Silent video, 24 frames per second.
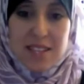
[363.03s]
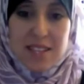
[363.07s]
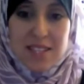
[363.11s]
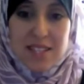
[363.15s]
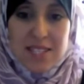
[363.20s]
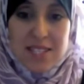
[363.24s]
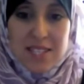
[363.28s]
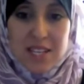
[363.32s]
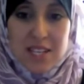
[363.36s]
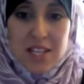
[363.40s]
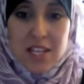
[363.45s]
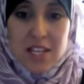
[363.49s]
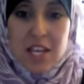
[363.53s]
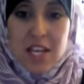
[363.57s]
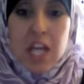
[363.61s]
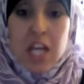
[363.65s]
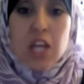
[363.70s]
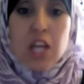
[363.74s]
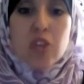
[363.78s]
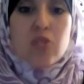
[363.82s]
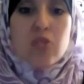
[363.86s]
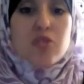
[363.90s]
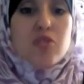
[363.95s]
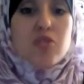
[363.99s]
sin.
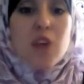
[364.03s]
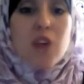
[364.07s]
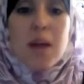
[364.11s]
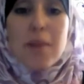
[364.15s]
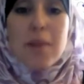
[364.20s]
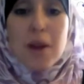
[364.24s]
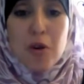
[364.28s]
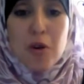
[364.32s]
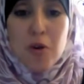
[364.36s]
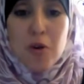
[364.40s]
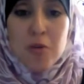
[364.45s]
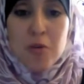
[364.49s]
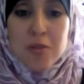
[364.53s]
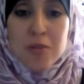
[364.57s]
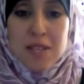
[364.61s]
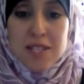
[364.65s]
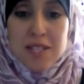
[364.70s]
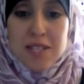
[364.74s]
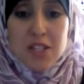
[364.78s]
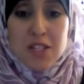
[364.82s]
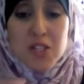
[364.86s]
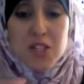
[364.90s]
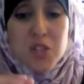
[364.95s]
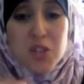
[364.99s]
You'll try by all means,
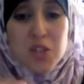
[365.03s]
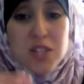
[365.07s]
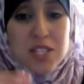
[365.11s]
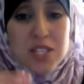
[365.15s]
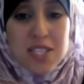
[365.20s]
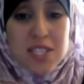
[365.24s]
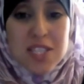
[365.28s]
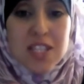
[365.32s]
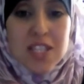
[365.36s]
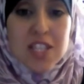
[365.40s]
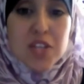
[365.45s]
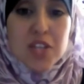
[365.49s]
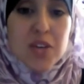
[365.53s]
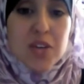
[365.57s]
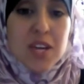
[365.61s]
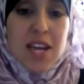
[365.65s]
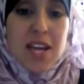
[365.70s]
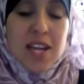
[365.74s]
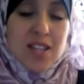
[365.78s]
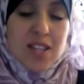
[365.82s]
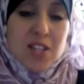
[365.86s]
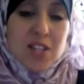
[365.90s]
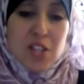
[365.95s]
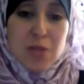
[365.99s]
a certain sin that you
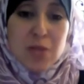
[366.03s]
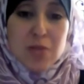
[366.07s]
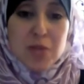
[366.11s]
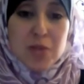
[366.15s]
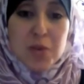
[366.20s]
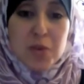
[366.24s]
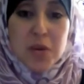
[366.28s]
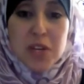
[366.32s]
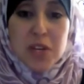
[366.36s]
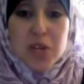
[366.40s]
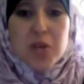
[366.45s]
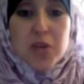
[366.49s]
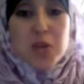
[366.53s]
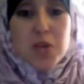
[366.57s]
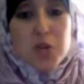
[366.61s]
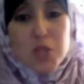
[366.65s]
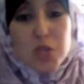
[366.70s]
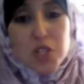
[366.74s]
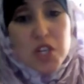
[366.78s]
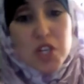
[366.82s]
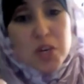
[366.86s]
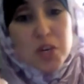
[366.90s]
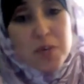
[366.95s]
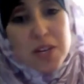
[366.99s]
can't stop doing. You're used
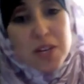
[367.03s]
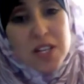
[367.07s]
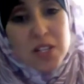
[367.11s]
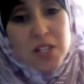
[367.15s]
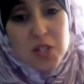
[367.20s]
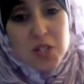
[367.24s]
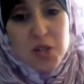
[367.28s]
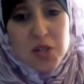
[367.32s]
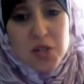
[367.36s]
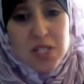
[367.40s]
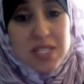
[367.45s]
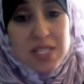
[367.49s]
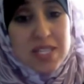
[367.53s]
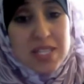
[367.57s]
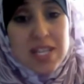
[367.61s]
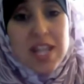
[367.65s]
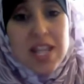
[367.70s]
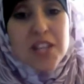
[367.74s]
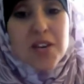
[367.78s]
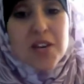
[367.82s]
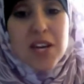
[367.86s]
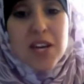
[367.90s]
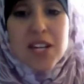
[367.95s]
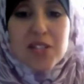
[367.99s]
to committing a certain sin and
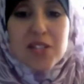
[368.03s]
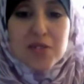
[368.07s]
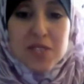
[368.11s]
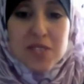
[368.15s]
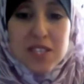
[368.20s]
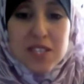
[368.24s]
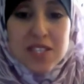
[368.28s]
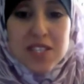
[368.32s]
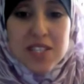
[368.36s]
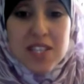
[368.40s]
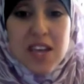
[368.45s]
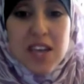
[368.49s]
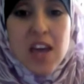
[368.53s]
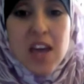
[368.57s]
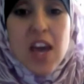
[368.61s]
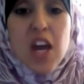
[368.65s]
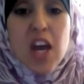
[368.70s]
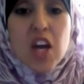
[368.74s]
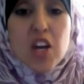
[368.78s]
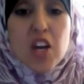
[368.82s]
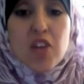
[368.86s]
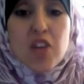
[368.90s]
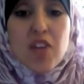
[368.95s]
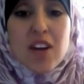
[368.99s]
you can't resist.
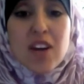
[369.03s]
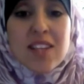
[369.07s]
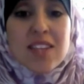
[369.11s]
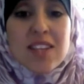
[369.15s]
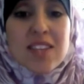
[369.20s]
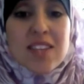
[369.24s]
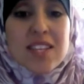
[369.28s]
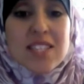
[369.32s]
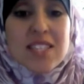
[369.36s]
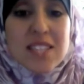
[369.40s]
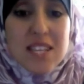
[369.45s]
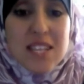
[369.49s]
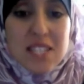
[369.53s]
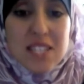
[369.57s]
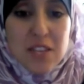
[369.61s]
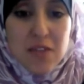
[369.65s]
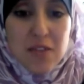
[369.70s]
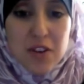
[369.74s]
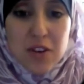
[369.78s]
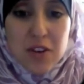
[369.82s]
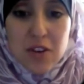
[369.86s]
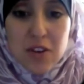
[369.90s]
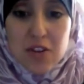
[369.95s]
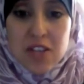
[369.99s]
You find that things get
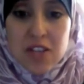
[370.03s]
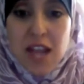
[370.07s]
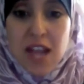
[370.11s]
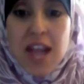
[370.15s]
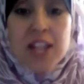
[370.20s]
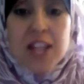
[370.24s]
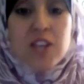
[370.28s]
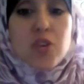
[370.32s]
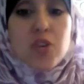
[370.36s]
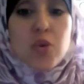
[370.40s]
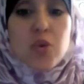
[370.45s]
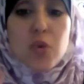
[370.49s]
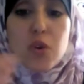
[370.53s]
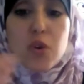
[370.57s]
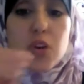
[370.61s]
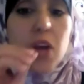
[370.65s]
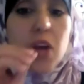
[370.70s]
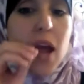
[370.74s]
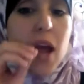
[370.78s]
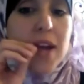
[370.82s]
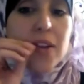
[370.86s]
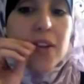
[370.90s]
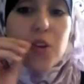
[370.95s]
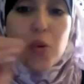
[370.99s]
difficult and
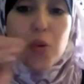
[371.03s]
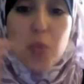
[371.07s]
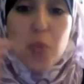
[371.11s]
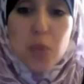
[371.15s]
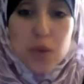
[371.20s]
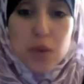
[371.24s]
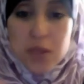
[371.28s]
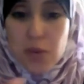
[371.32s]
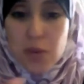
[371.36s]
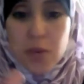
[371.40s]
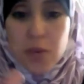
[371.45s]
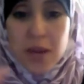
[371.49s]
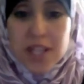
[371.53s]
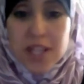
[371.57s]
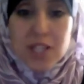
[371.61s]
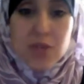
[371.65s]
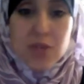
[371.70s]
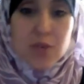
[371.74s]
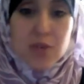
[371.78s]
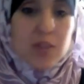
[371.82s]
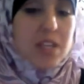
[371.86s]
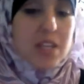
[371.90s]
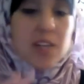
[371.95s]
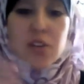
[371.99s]
you're the way
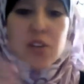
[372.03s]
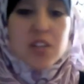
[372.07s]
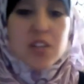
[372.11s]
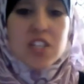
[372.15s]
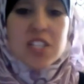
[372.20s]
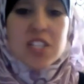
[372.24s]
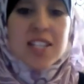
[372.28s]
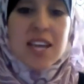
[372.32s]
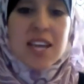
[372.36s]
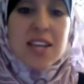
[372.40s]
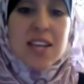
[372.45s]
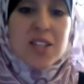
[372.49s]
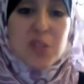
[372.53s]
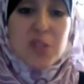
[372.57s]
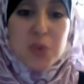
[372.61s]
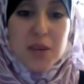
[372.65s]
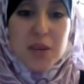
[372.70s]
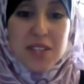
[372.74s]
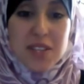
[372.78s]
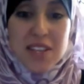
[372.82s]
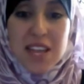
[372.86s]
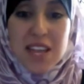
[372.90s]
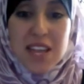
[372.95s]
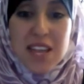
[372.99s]
to it, you just can't do
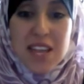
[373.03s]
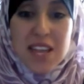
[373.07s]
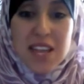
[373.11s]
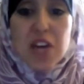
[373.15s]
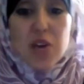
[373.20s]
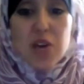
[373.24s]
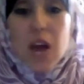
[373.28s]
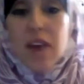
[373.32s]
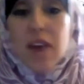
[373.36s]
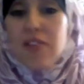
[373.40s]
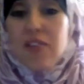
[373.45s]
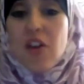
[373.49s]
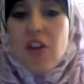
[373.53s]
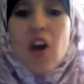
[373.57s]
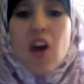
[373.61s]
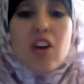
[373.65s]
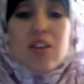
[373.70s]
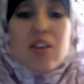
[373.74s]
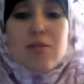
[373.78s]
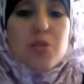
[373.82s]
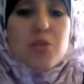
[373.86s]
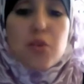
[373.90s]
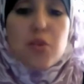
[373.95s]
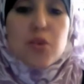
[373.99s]
it. You have an
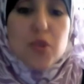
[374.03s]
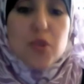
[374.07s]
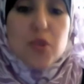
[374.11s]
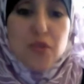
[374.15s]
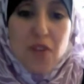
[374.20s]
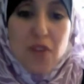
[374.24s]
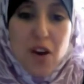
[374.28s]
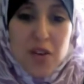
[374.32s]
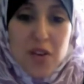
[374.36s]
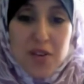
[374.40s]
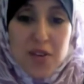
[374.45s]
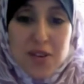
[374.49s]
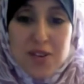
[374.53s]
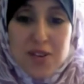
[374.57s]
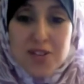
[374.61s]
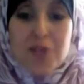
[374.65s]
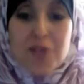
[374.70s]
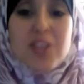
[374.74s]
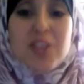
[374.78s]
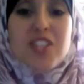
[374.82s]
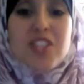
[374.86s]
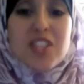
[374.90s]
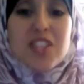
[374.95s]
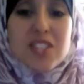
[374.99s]
argument with your father, so
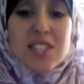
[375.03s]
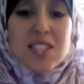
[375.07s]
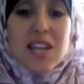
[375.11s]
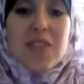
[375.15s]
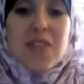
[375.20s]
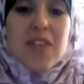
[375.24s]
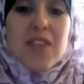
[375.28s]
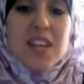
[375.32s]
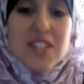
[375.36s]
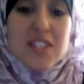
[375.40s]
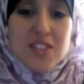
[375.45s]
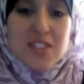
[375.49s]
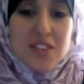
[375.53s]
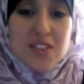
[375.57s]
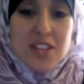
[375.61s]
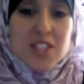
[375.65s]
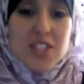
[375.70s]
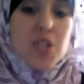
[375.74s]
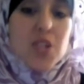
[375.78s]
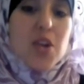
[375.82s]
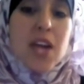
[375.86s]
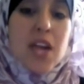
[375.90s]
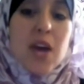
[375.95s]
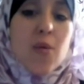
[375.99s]
he shuts down the internet,
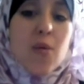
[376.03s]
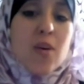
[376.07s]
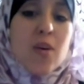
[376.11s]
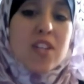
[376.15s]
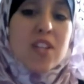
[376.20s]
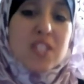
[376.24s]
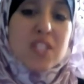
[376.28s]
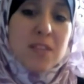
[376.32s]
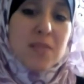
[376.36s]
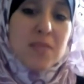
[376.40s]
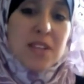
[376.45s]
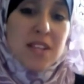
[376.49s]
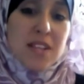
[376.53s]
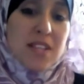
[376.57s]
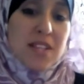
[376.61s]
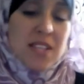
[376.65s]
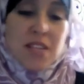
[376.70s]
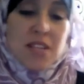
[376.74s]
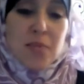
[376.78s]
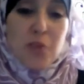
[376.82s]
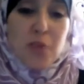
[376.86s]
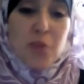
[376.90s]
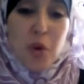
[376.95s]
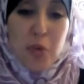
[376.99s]
so you can't watch something that's
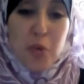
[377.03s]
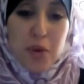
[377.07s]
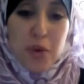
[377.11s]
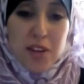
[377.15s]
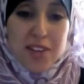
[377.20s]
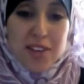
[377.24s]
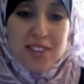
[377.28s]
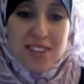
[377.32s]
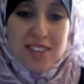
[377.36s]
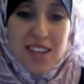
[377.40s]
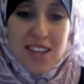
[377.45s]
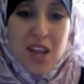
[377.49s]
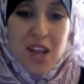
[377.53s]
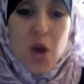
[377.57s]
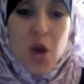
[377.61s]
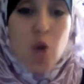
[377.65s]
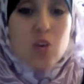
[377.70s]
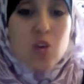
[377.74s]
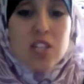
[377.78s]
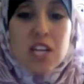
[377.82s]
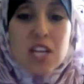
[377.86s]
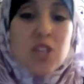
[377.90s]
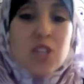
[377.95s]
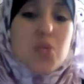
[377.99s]
inappropriate or
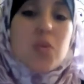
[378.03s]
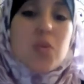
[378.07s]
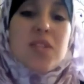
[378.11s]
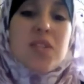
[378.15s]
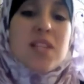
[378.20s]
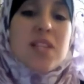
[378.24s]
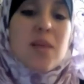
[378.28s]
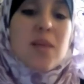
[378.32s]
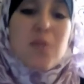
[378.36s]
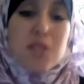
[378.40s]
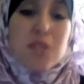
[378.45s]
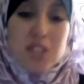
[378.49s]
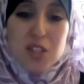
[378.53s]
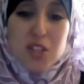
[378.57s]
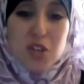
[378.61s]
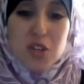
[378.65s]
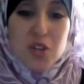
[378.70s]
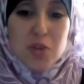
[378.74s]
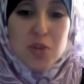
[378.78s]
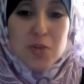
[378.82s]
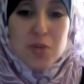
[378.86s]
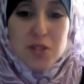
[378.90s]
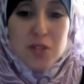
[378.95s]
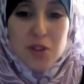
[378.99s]
chat with someone that you
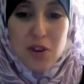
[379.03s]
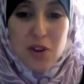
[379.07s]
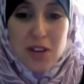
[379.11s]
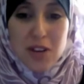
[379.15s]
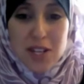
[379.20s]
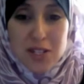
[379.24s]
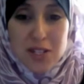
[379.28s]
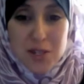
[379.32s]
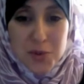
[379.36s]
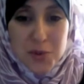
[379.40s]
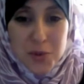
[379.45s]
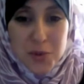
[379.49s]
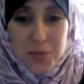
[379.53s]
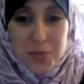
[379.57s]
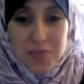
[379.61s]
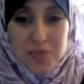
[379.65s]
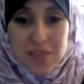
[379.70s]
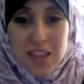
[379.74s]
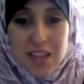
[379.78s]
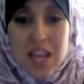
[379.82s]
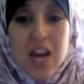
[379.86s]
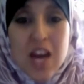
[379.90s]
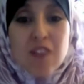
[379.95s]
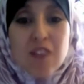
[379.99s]
shouldn't be talking to.
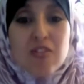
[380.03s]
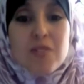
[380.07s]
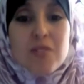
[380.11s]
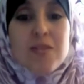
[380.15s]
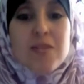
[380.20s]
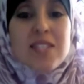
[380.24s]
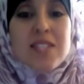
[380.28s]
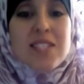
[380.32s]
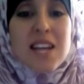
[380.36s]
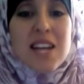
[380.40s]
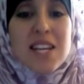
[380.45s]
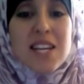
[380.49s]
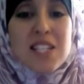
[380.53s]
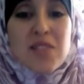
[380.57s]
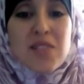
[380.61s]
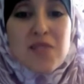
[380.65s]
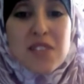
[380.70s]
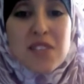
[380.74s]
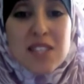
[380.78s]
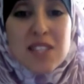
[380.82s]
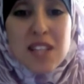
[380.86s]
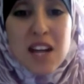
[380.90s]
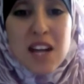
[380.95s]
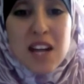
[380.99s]
From his signs of
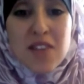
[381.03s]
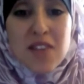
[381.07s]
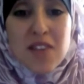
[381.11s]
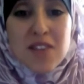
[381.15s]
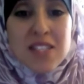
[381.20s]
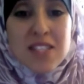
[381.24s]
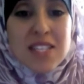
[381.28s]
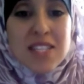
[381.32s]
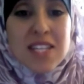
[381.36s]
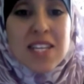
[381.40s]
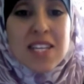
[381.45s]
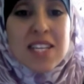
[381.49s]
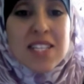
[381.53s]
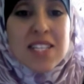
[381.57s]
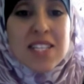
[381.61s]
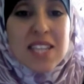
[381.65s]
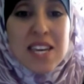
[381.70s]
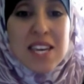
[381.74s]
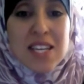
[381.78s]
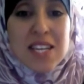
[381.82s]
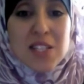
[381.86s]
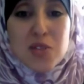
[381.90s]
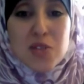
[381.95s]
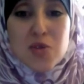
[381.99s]
his love is that he
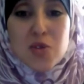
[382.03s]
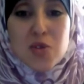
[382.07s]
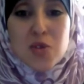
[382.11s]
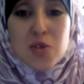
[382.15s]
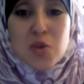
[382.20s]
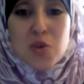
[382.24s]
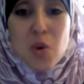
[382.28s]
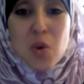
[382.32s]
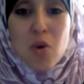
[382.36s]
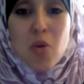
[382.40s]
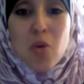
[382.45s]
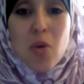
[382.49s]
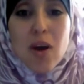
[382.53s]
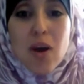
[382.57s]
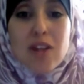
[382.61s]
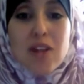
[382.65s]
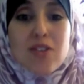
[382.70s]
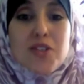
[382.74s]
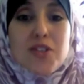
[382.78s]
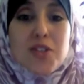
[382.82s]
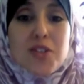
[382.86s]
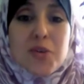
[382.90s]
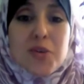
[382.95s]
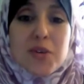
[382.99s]
takes your soul while
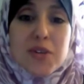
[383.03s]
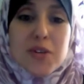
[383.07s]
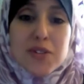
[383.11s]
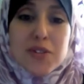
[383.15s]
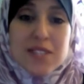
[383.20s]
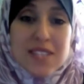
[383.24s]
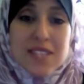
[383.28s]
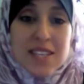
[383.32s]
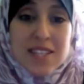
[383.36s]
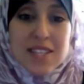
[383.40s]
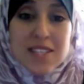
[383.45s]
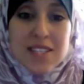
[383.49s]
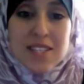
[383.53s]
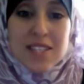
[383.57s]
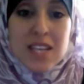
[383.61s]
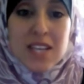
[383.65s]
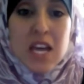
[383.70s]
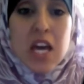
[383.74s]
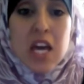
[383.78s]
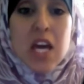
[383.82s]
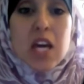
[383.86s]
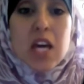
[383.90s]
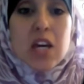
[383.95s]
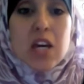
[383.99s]
you're doing good deeds.
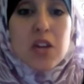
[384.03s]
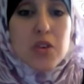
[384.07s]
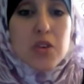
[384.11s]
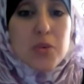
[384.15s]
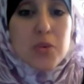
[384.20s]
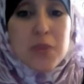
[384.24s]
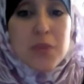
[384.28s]
He